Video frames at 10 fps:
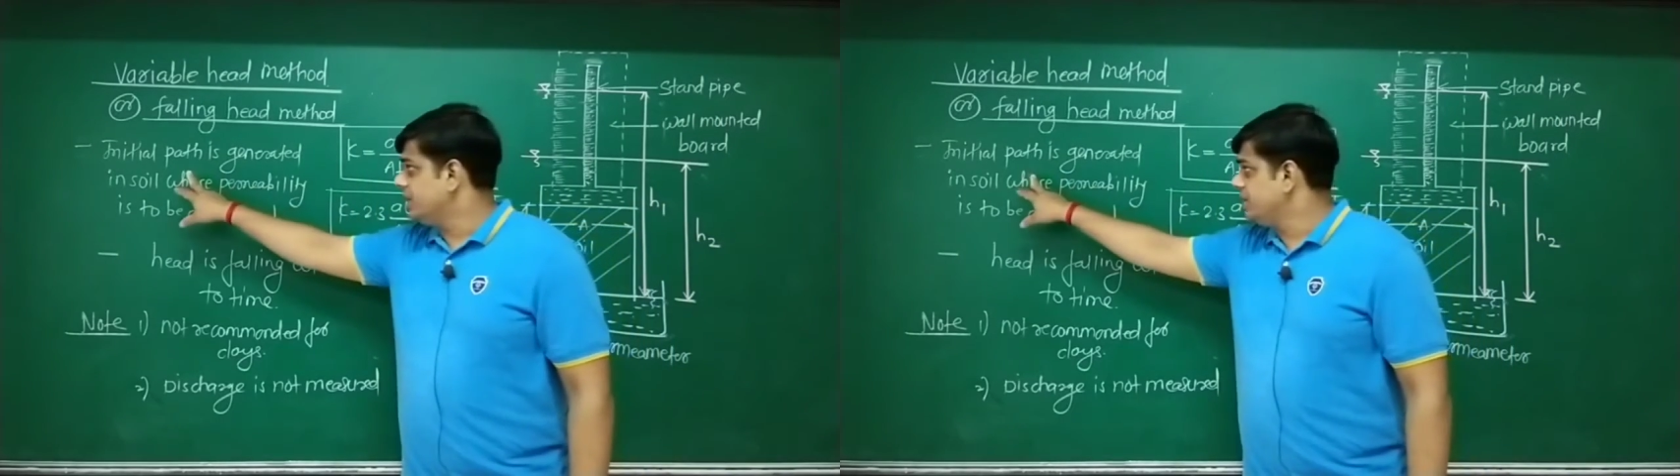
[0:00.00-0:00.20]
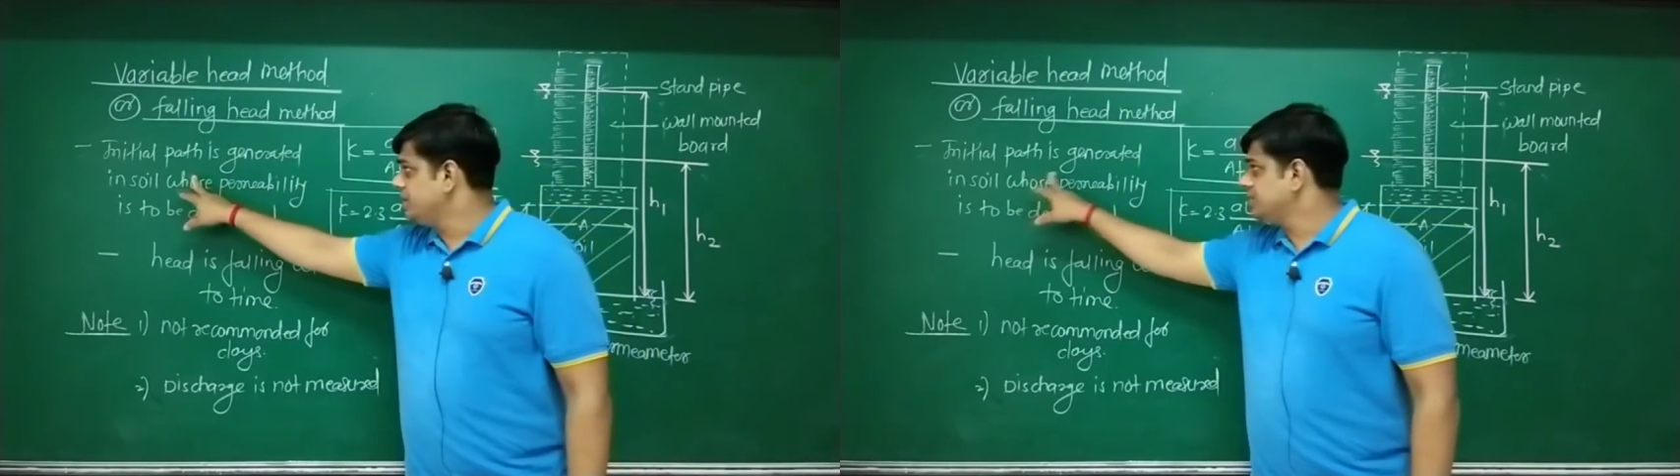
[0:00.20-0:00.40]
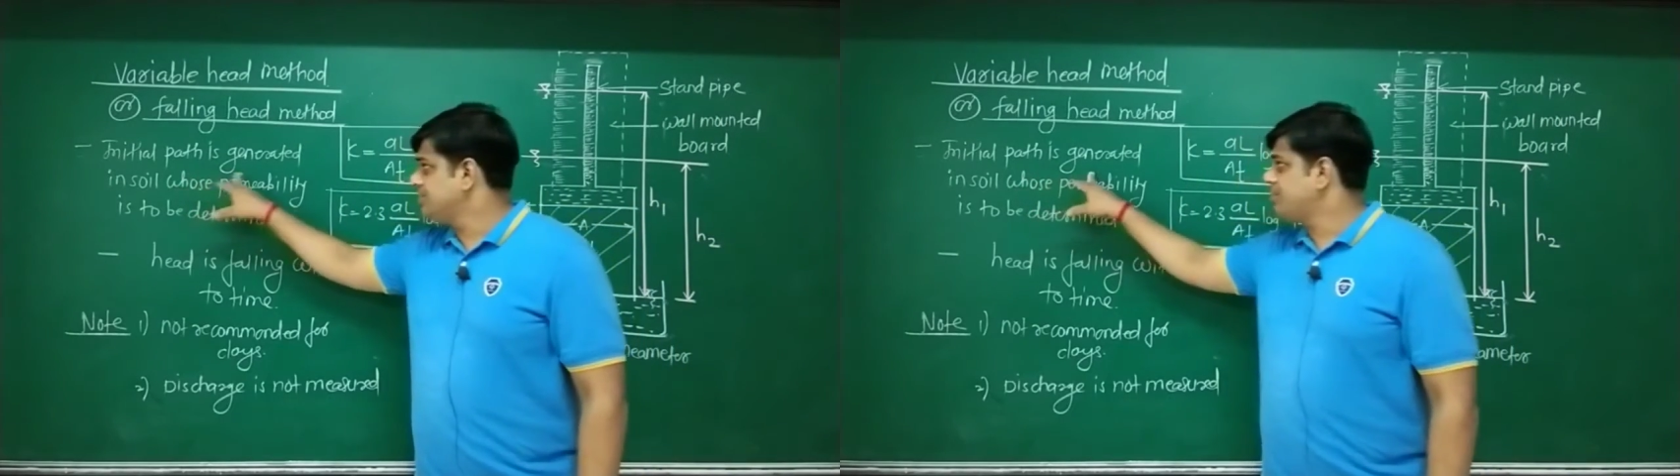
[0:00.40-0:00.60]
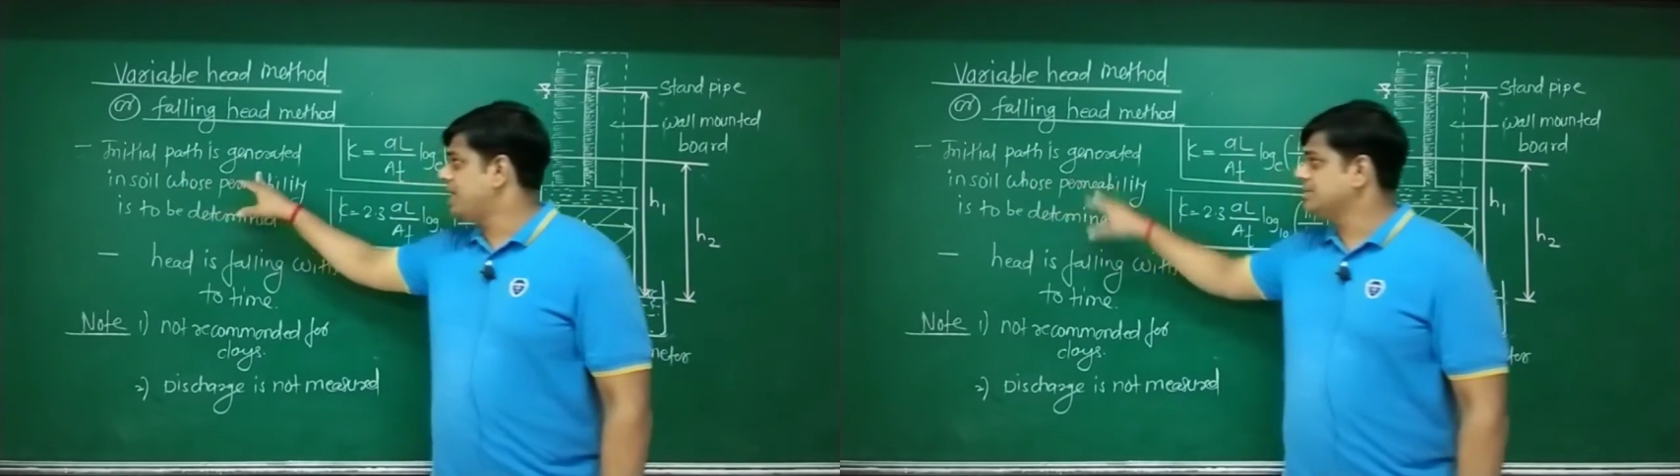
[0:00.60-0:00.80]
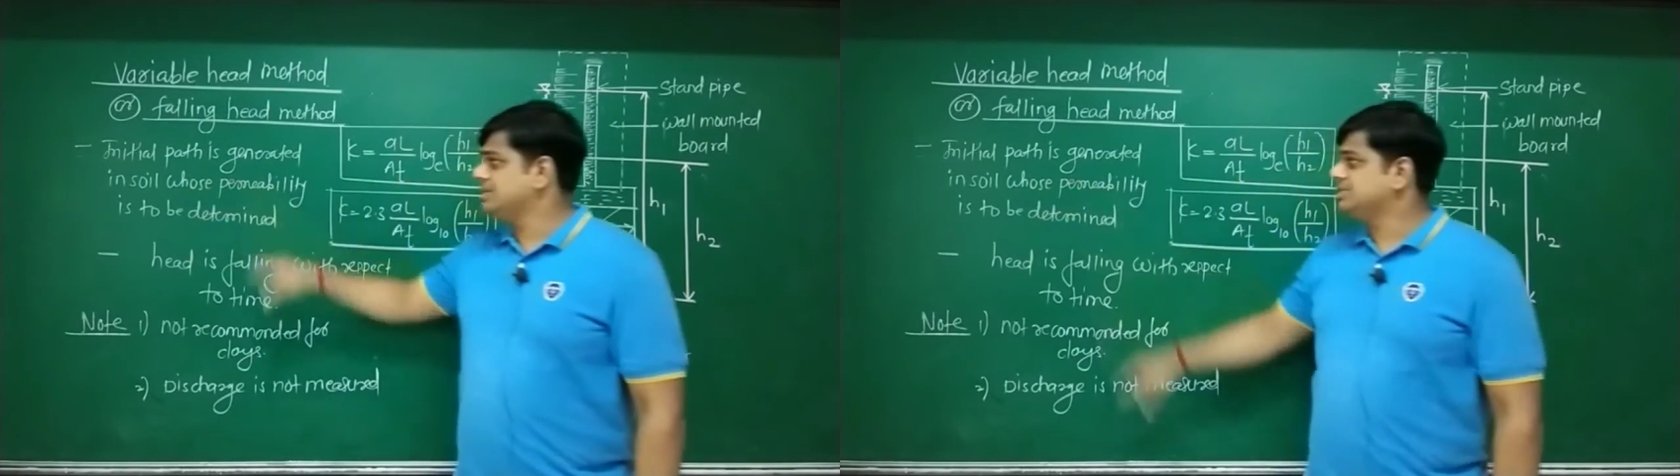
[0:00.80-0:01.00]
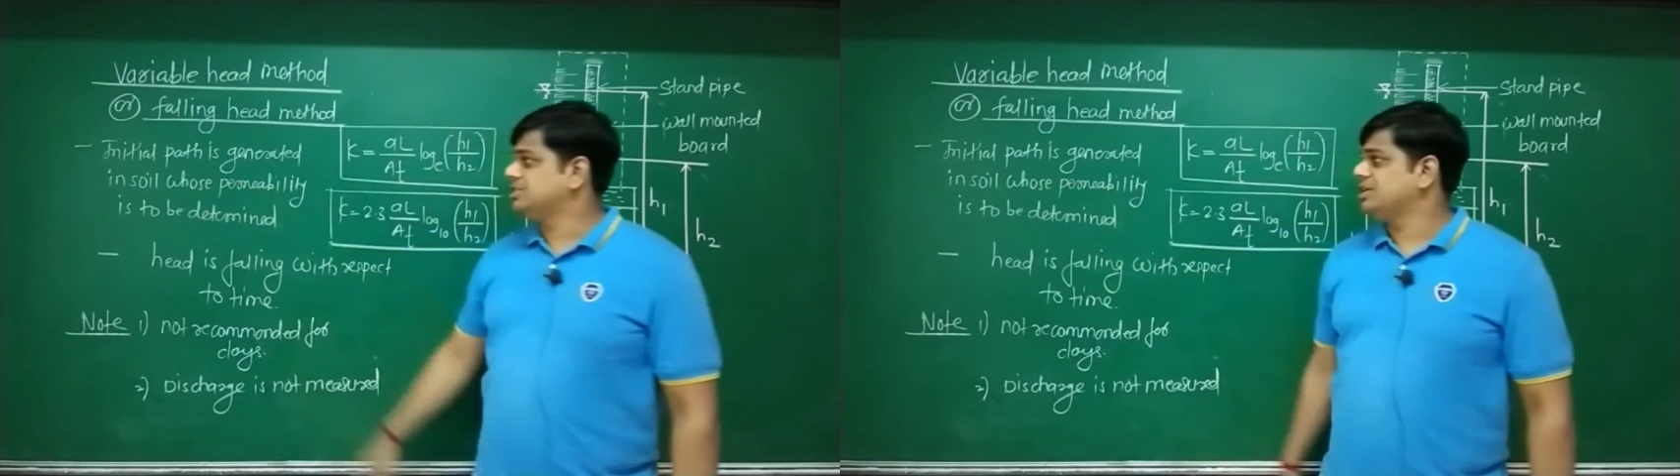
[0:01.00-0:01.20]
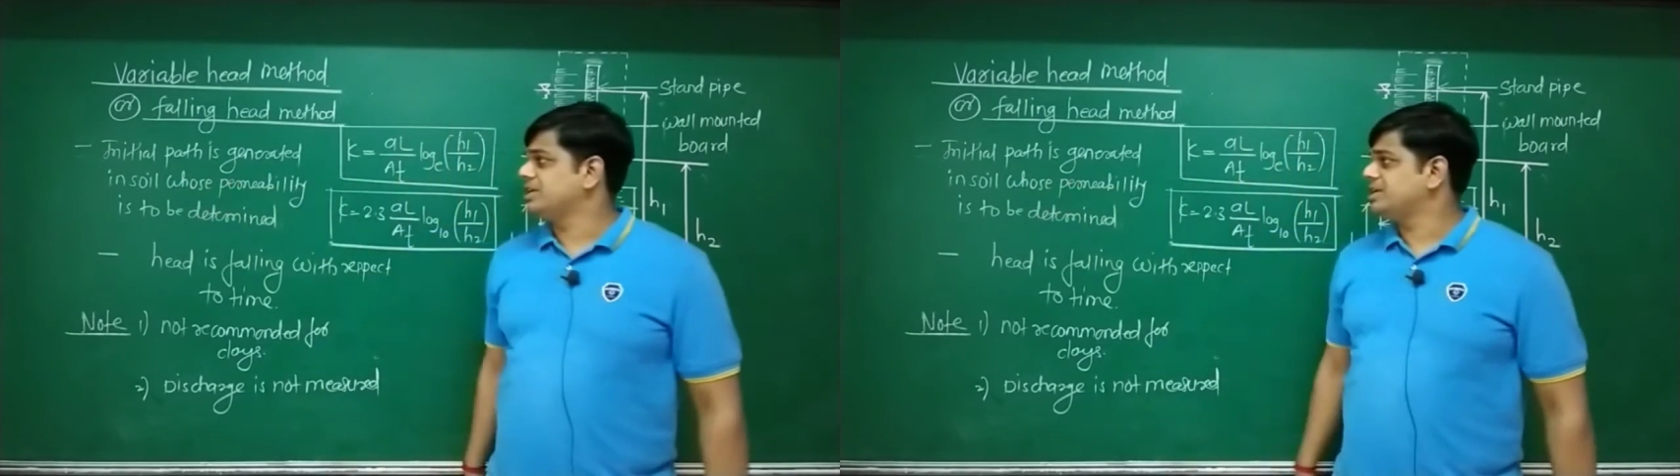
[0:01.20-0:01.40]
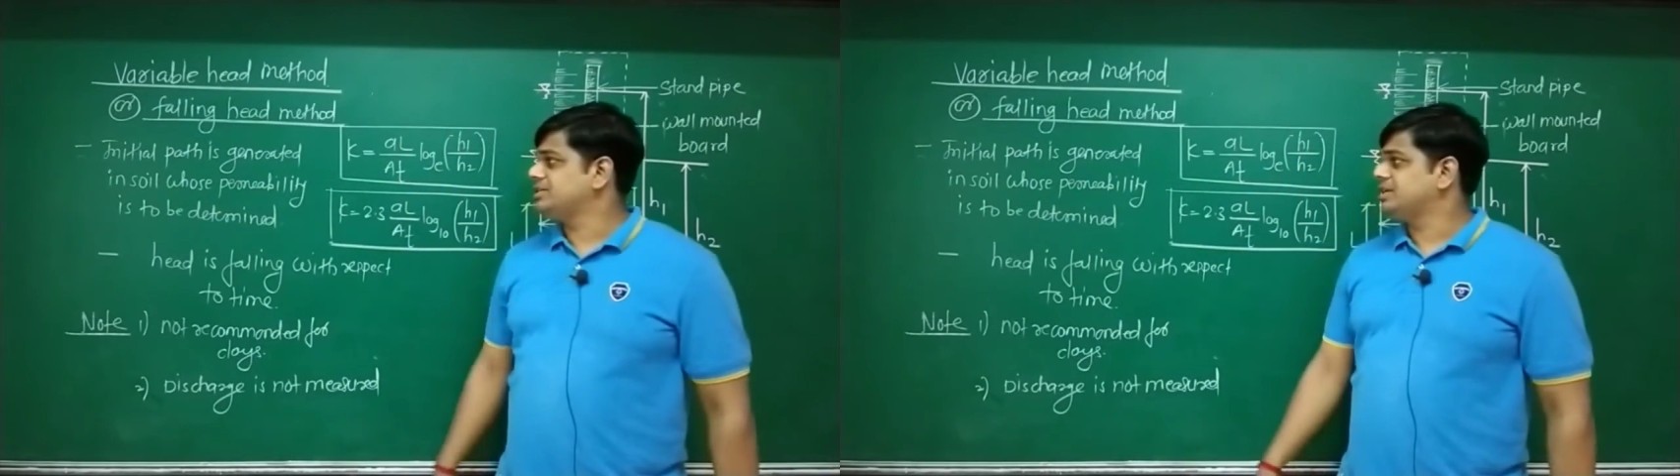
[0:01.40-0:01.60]
initial path is
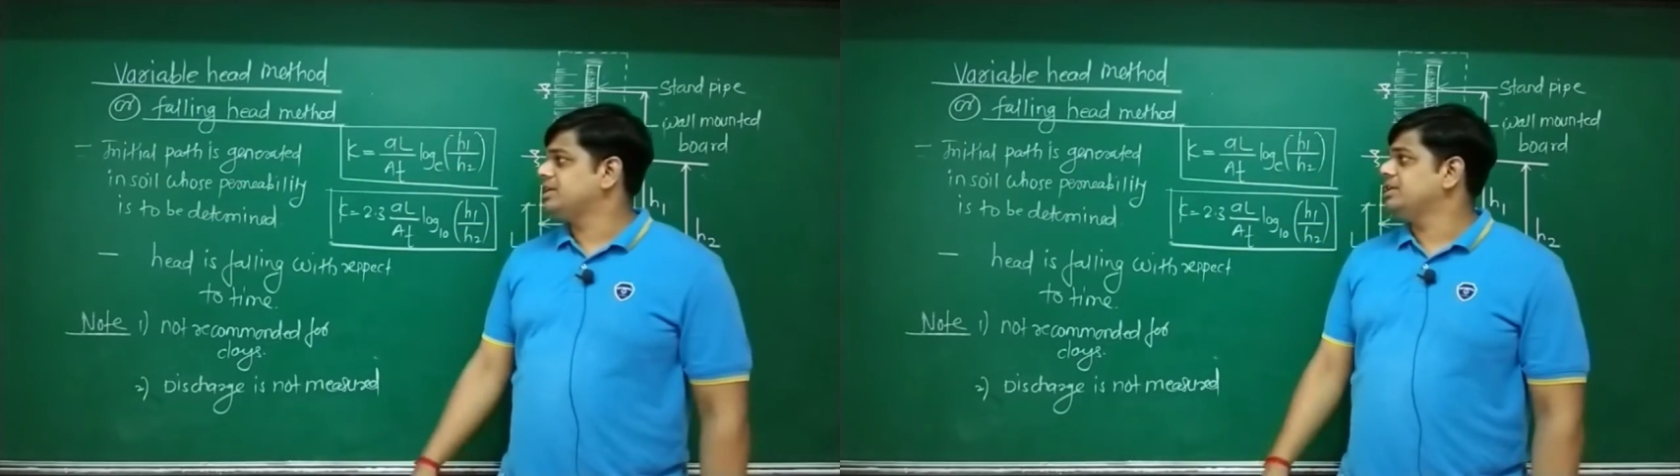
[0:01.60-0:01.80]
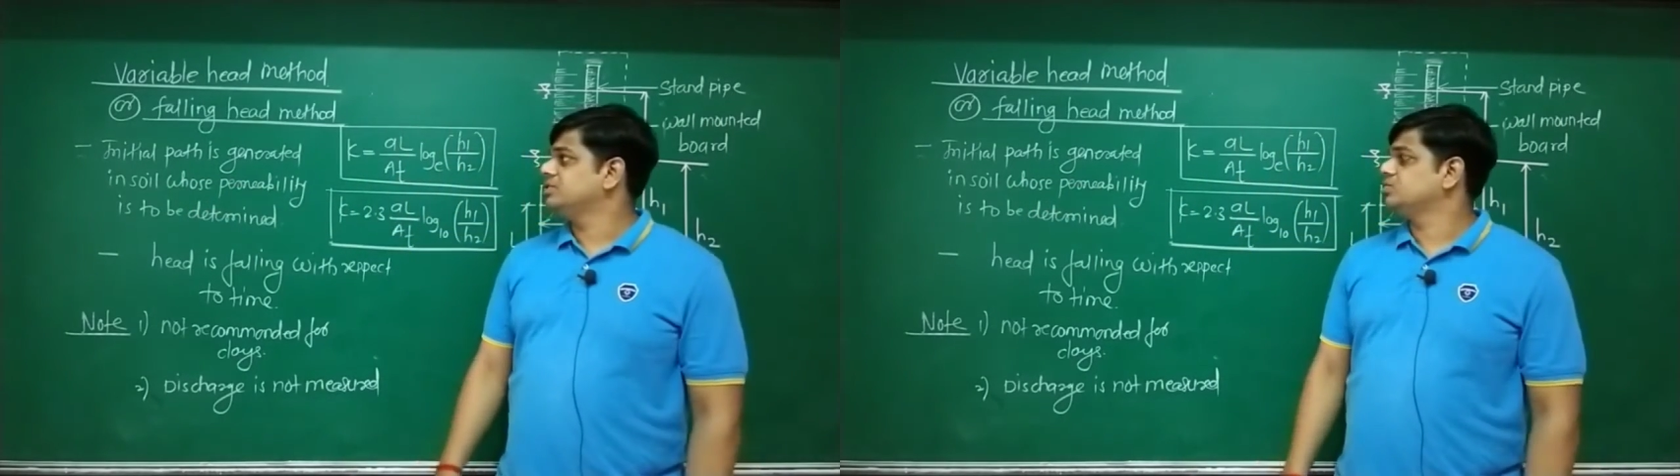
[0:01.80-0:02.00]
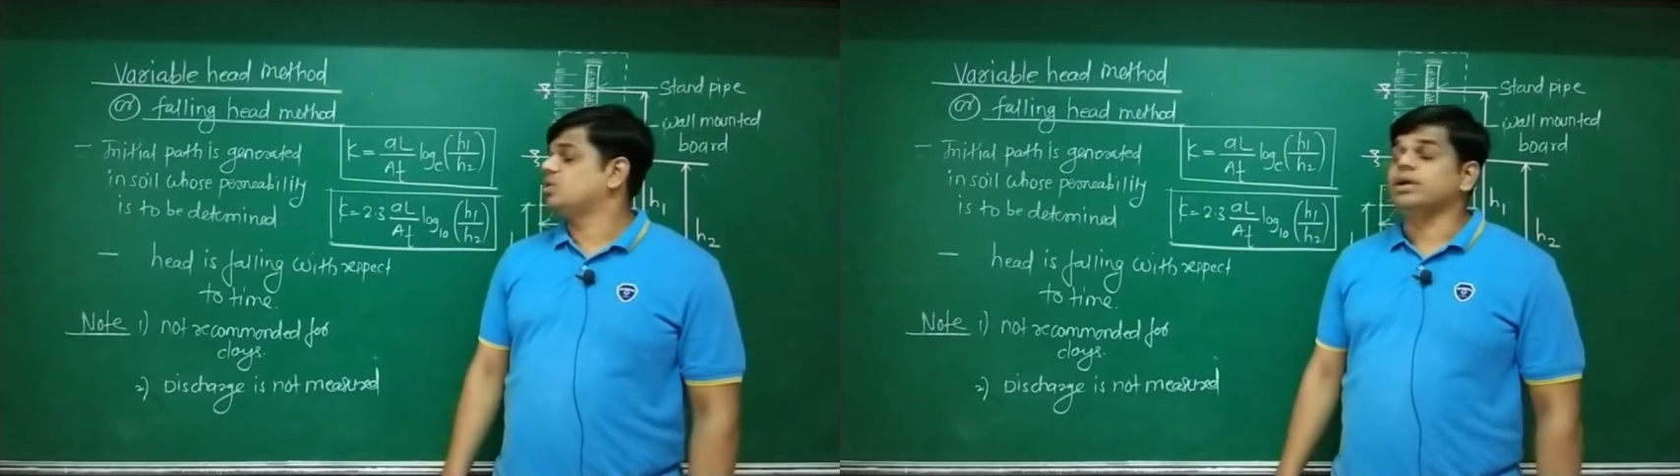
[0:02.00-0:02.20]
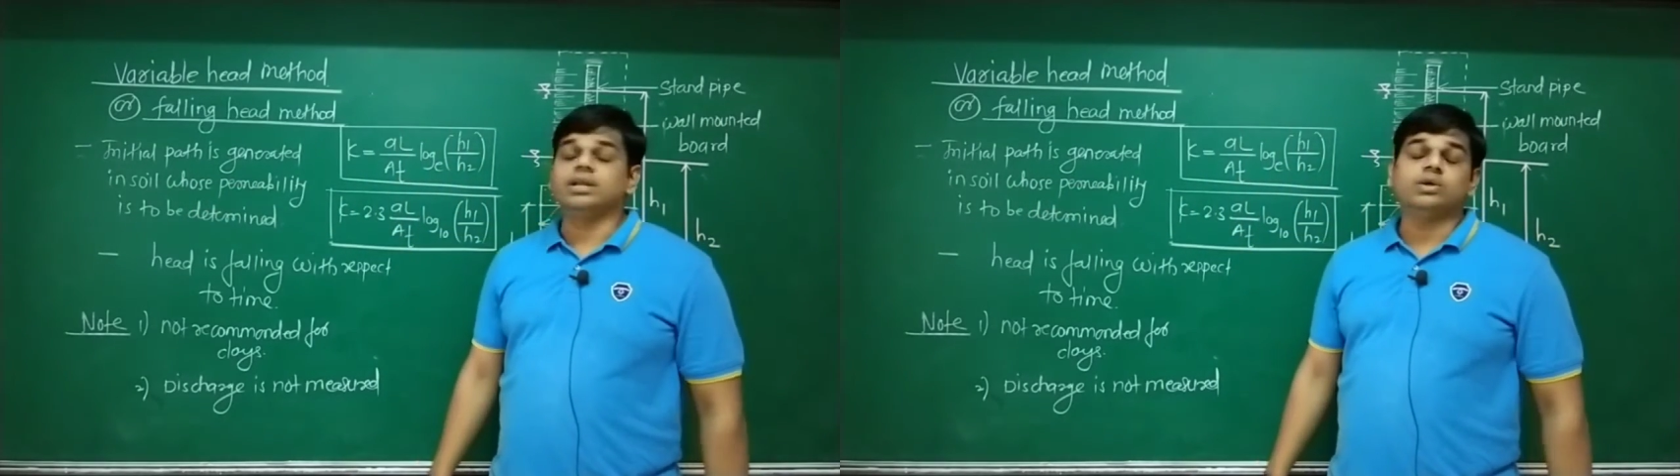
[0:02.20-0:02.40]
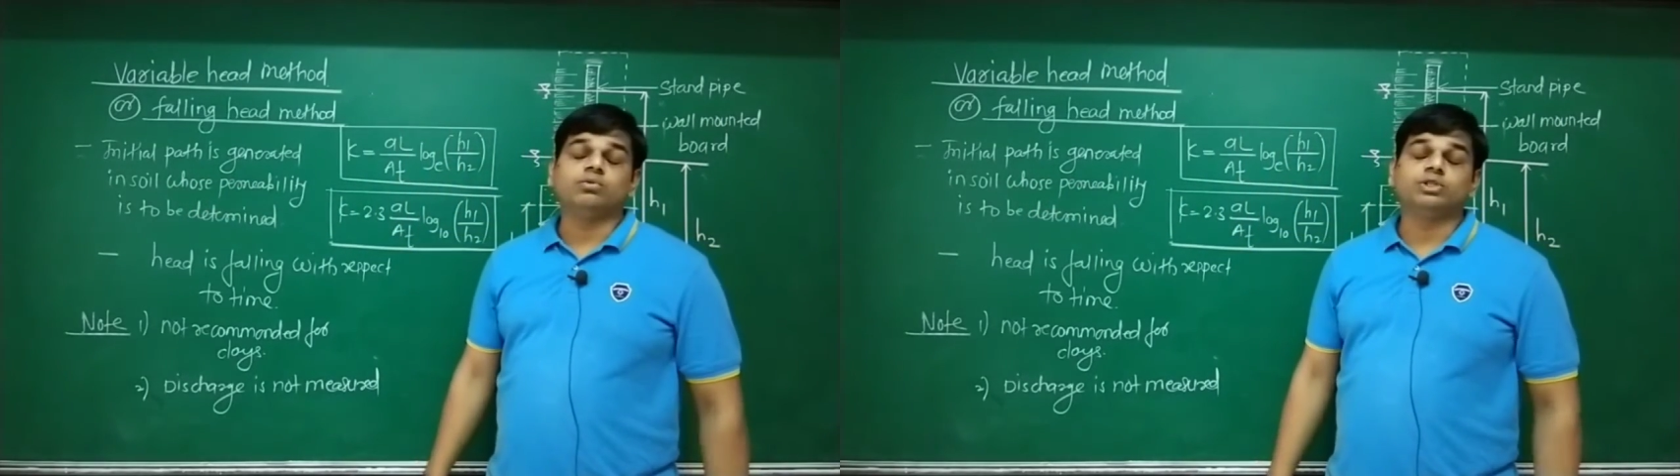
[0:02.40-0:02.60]
generated in a soil